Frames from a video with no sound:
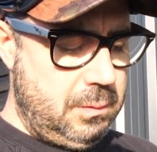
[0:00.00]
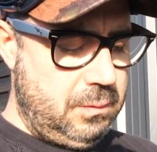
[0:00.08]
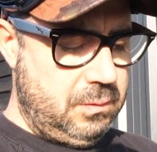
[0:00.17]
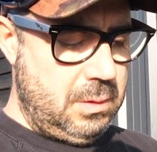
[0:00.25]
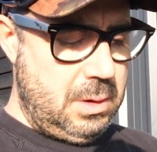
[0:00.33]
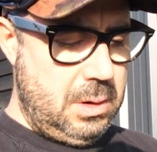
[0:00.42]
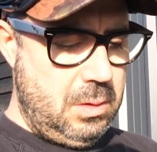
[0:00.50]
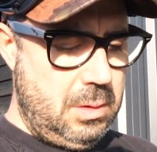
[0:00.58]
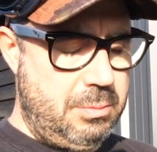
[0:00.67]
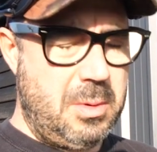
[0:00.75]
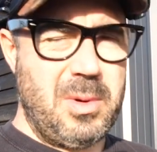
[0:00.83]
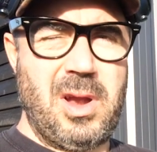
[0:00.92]
So
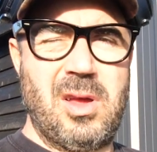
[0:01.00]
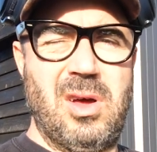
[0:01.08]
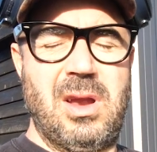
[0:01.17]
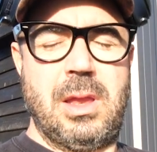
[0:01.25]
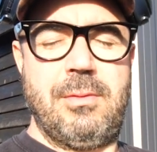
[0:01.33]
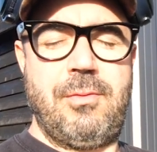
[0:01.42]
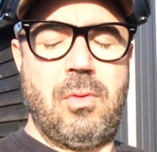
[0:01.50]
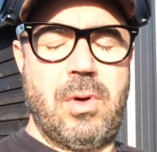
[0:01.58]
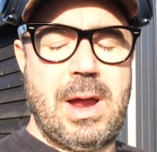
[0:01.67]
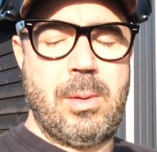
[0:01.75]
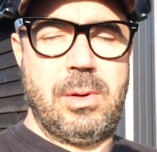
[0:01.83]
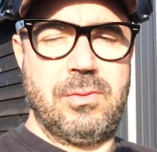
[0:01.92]
I've probably only got another
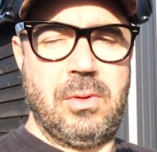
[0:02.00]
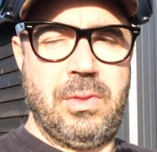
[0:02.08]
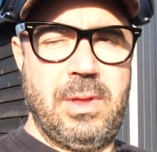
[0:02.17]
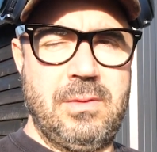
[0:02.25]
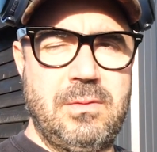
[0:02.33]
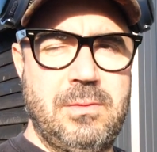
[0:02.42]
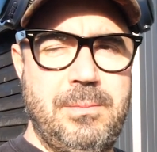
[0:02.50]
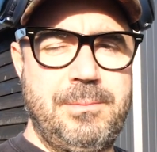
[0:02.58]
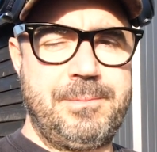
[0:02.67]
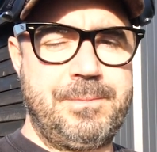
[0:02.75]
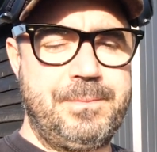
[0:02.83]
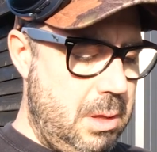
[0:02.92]
4 hours on this.
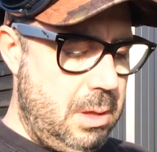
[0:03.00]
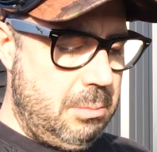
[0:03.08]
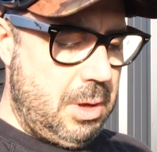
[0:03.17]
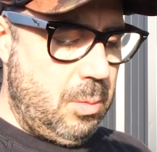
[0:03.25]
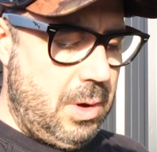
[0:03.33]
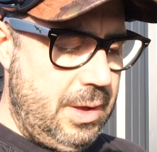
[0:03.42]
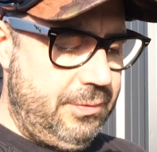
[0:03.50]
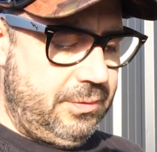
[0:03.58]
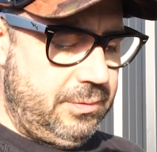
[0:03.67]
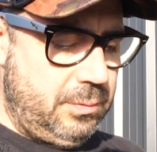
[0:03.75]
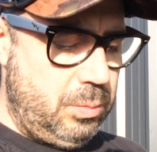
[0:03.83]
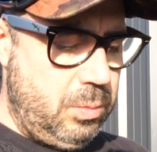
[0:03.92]
My
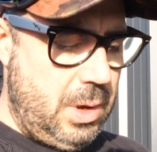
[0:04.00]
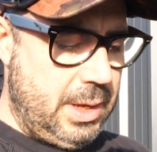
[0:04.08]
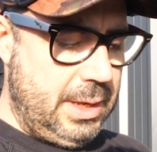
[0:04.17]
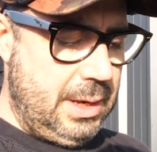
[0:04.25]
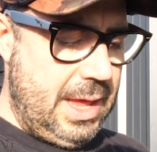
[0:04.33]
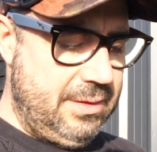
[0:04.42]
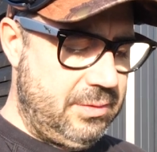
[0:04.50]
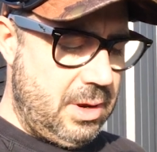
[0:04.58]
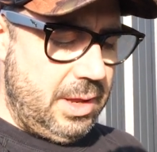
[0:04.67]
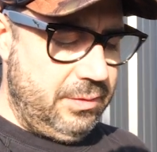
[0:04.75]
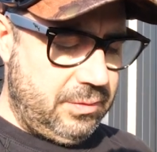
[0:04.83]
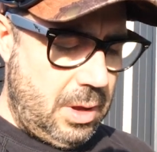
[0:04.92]
wife's working late
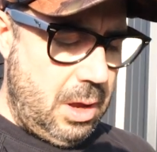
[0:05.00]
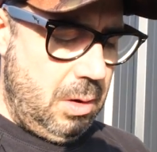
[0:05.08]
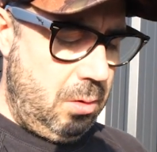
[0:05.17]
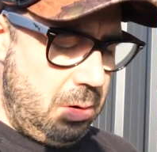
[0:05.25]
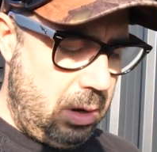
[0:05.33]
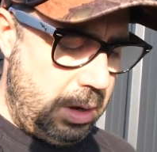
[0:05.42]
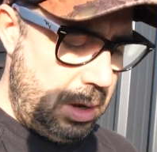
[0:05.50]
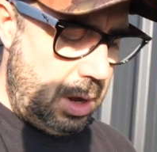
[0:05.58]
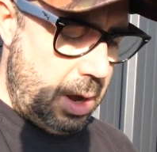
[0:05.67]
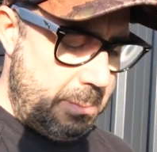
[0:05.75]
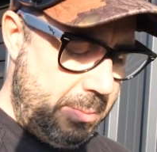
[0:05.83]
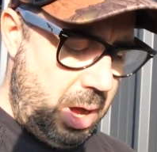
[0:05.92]
tonight, so
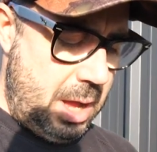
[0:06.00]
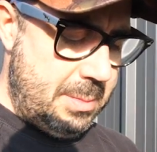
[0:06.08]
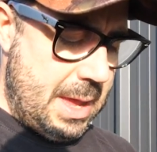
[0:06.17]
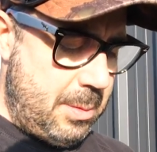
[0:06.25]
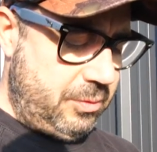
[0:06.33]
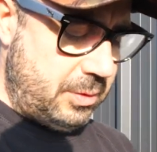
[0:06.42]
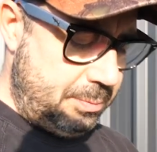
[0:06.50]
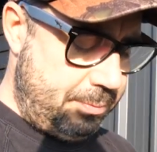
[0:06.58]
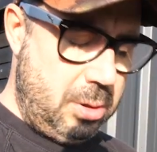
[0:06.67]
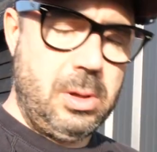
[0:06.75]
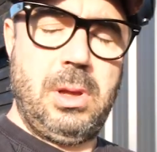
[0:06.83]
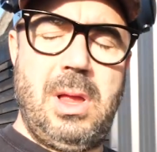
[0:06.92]
I might be able to
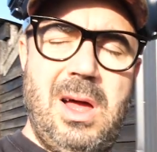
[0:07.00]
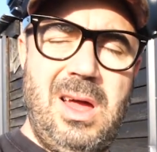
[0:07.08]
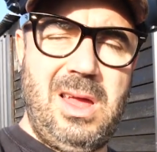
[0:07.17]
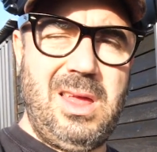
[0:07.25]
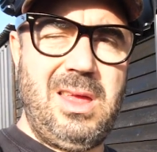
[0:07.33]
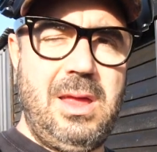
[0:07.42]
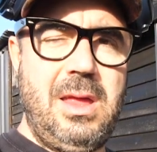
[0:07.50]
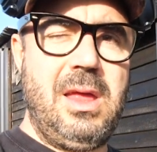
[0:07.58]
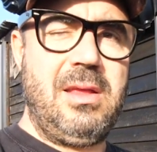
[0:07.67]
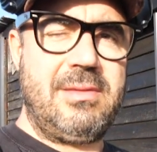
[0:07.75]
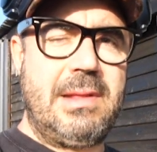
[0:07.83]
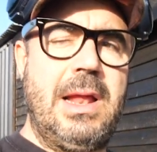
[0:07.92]
pull a
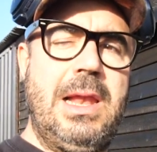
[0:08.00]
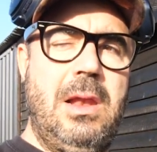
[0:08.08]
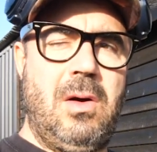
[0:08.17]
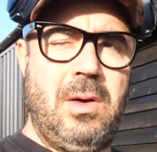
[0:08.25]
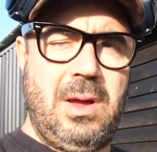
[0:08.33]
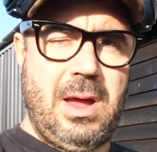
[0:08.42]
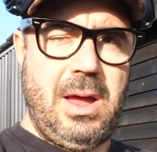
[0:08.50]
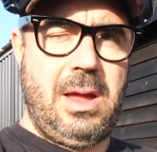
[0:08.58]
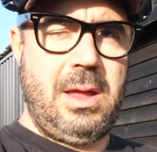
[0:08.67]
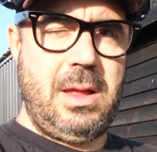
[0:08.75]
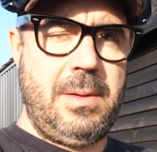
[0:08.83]
slightly longer